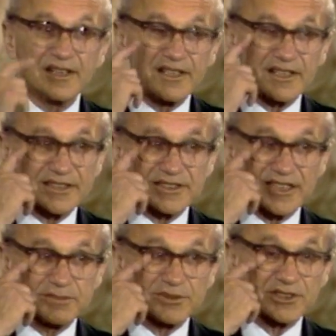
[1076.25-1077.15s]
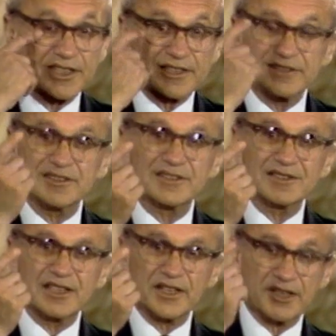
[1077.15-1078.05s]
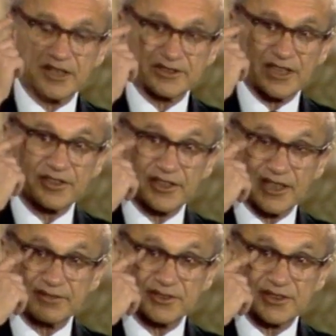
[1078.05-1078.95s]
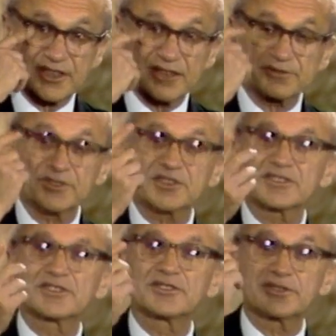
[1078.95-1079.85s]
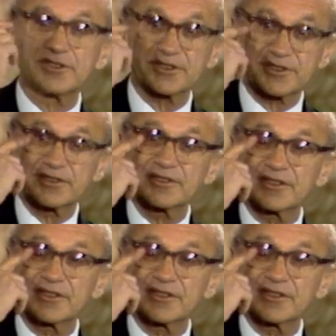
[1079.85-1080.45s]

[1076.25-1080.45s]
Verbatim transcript: Unless I am mistaken, the Gov uh, Southern Governors Conference has endorsed